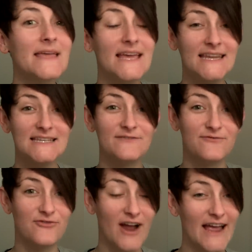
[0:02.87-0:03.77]
It is
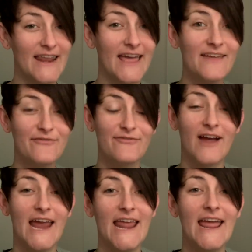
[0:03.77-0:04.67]
Friday.
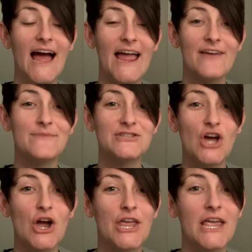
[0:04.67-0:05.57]
Friday, I have been
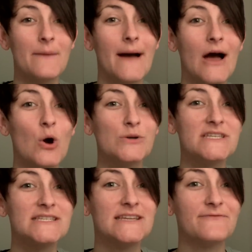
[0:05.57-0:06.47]
talking
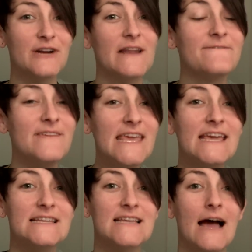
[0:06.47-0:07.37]
about different
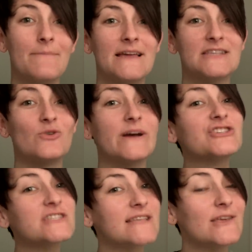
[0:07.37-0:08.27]
vegan topics,
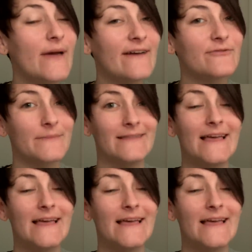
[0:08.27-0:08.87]
questions that you have for me.